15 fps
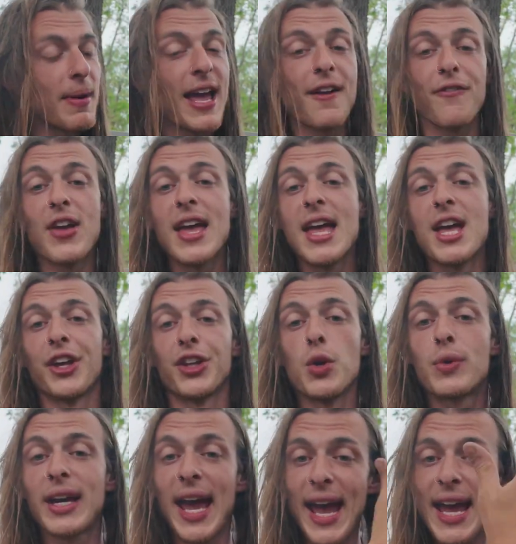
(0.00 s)
If
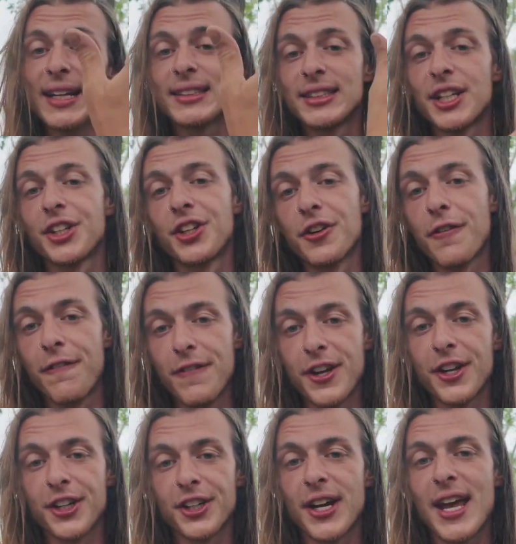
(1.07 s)
you can't stick your
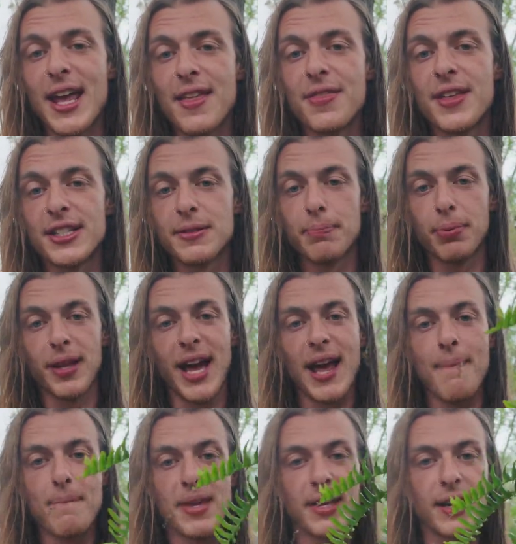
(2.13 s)
finger in this
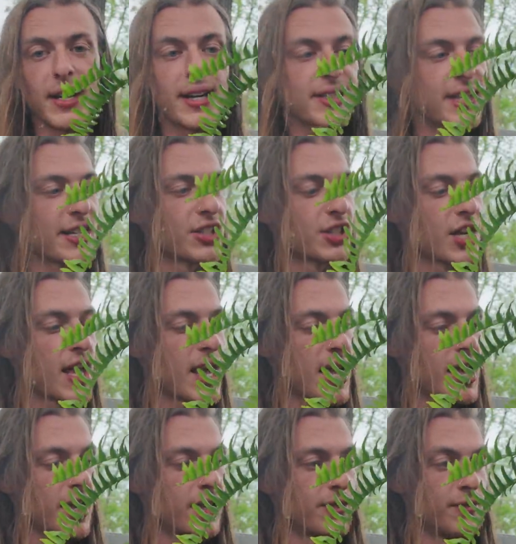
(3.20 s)
plant because it's
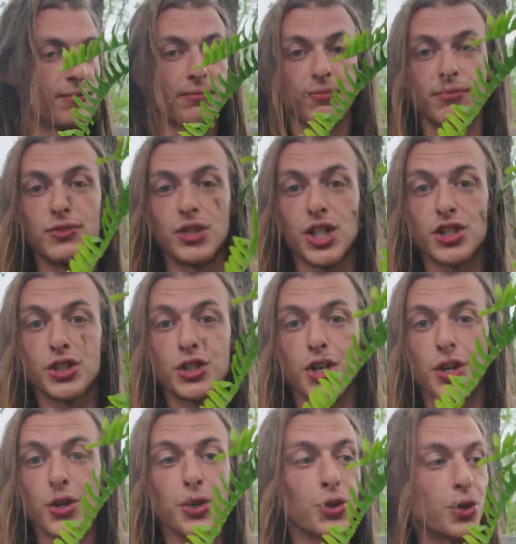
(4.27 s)
just
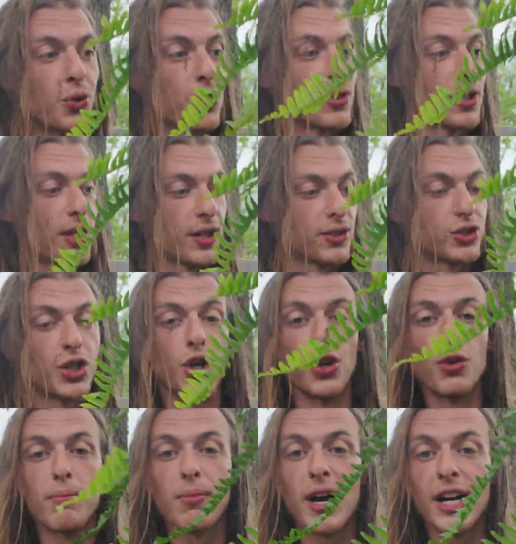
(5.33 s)
too
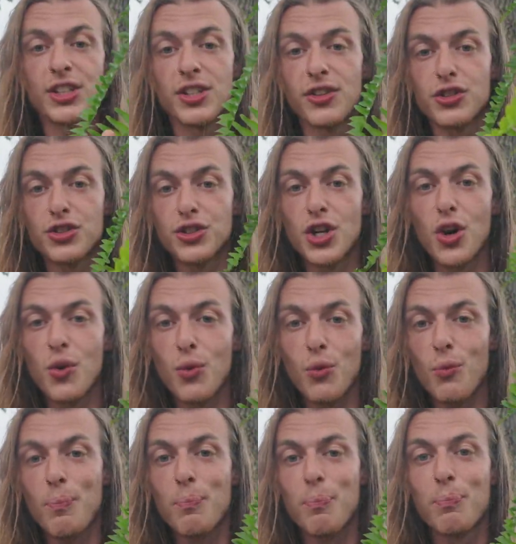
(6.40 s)
much and there's no
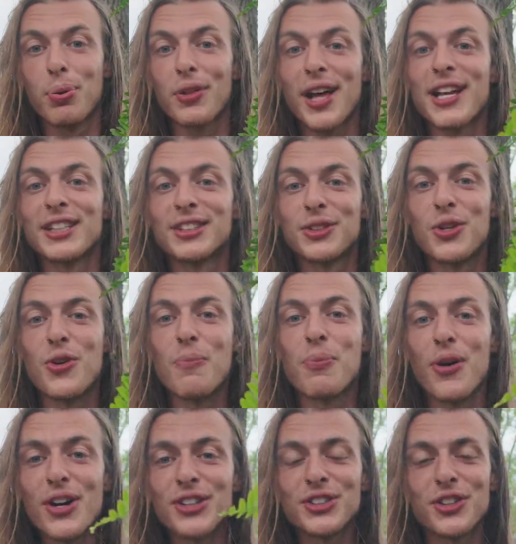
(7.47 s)
place to
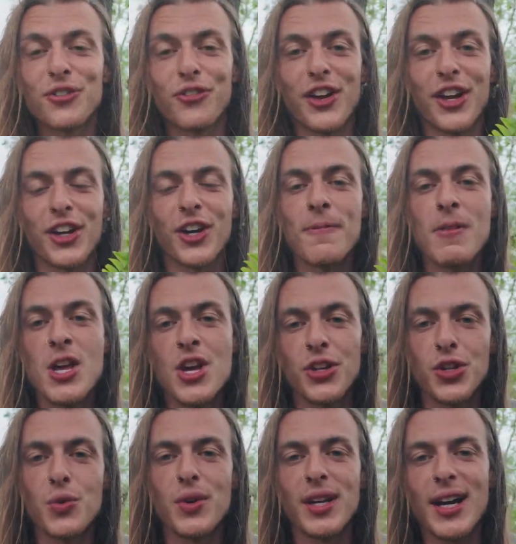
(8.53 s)
put your finger,
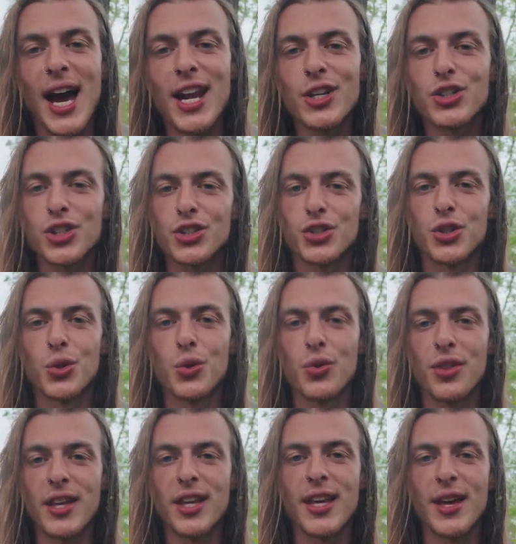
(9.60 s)
you can kind of just do
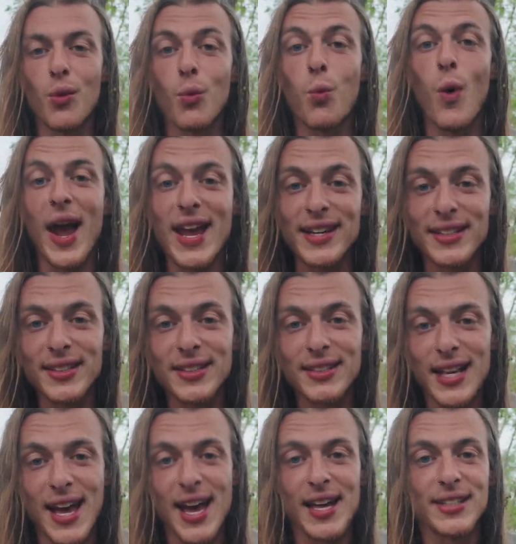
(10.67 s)
the weight
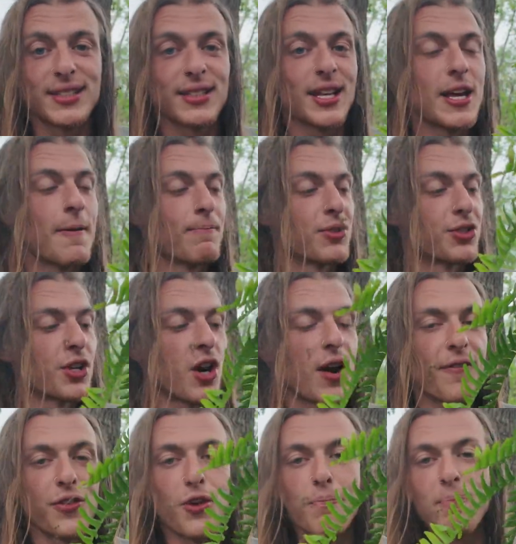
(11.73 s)
test. So
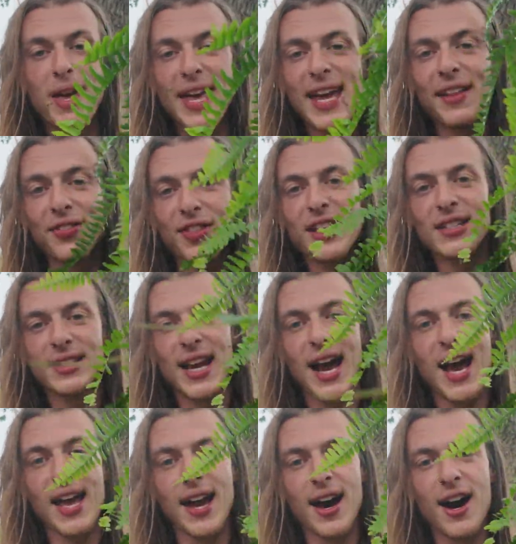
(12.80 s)
if you pick this
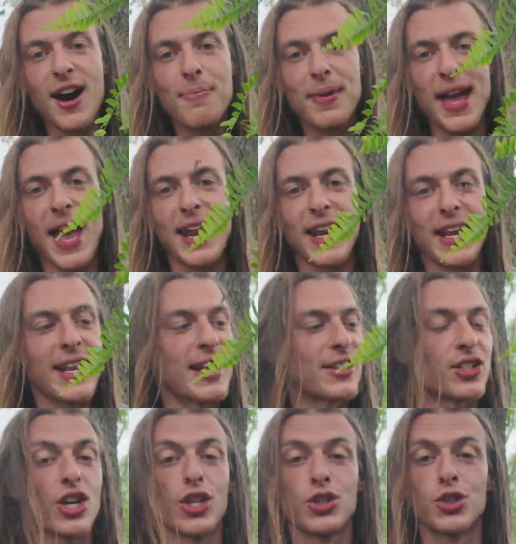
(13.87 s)
guy up and it
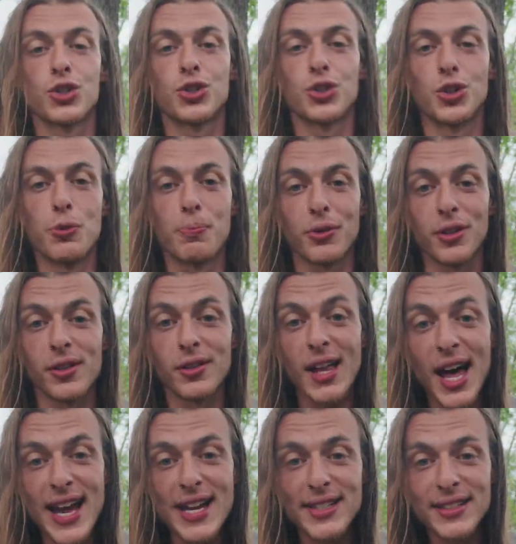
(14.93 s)
is super
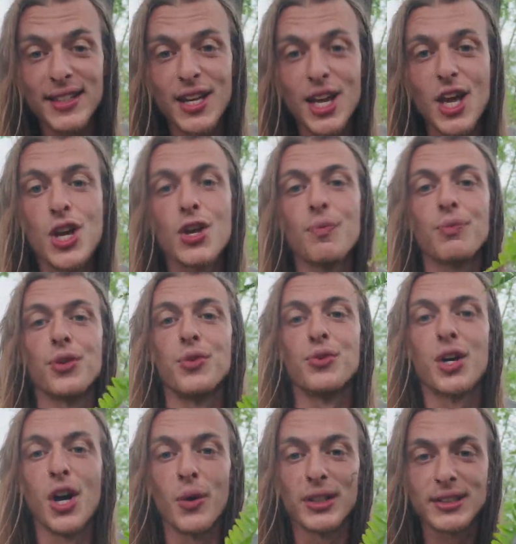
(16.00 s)
light, you
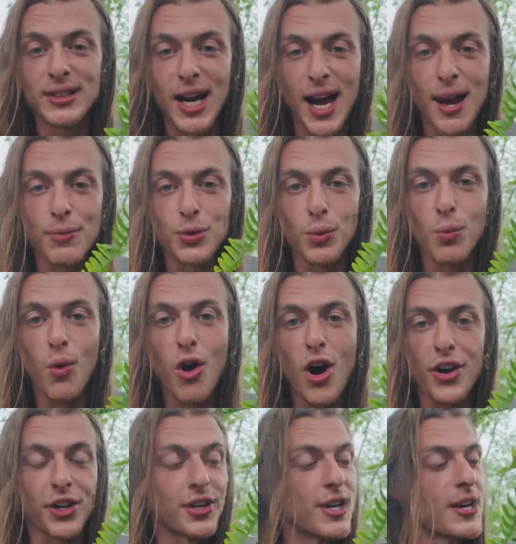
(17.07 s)
know it's time to
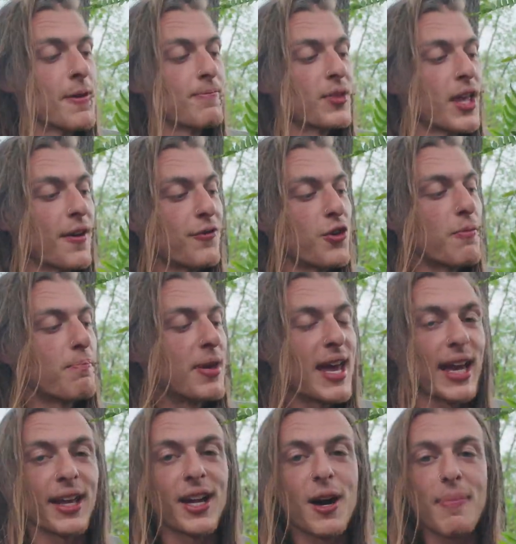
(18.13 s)
water. If you
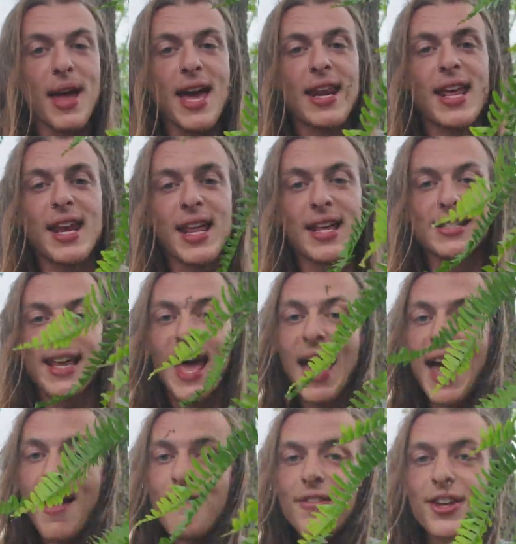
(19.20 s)
pick it up and it is
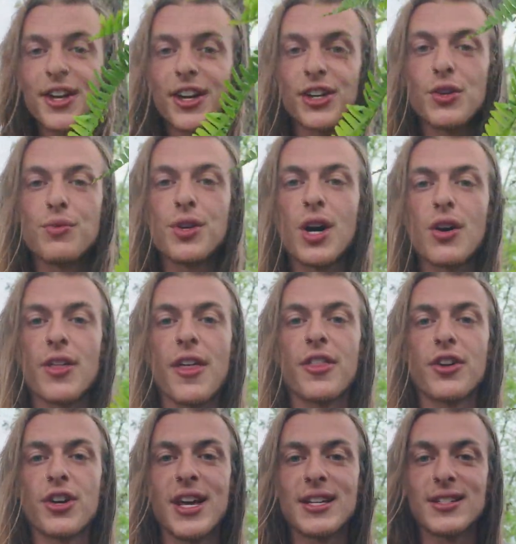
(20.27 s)
heavier, you know that
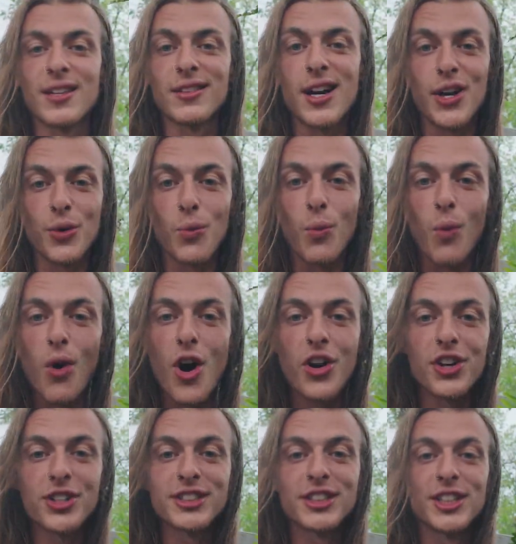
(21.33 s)
there is a lot of
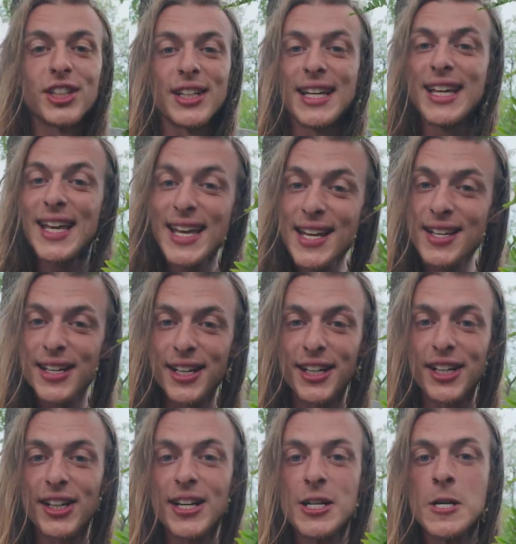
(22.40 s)
water still in
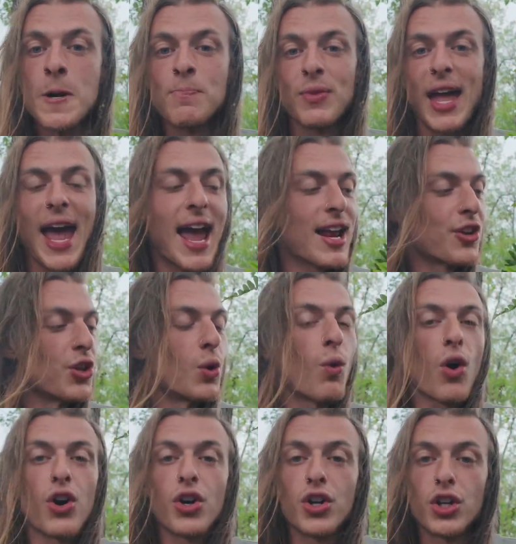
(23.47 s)
here and
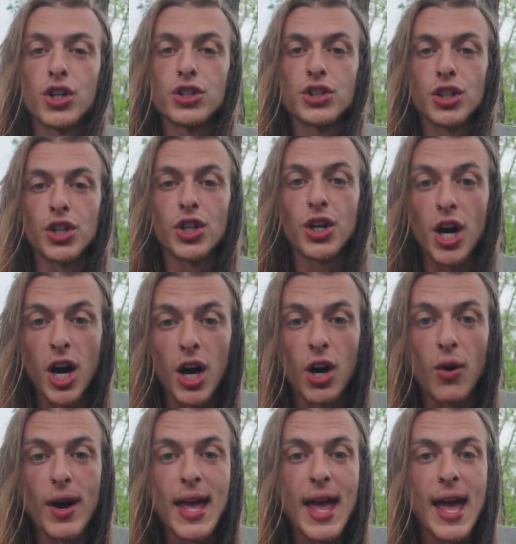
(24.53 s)
you are good to
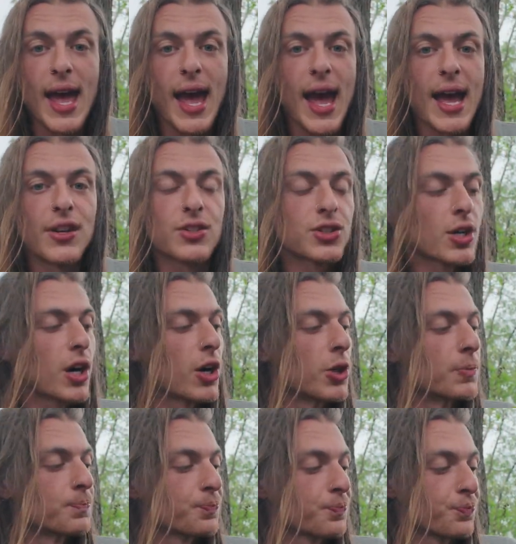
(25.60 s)
go. And
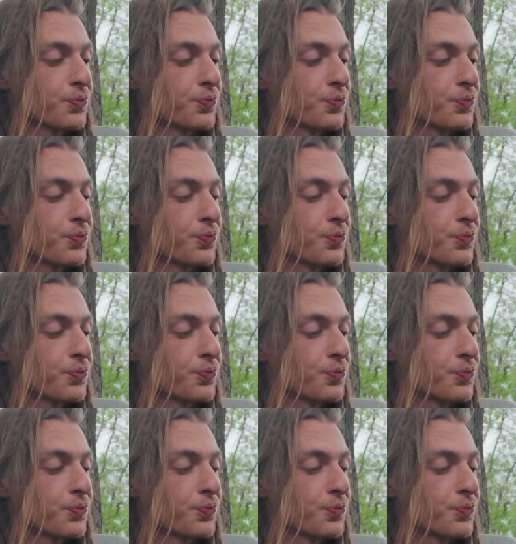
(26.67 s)
so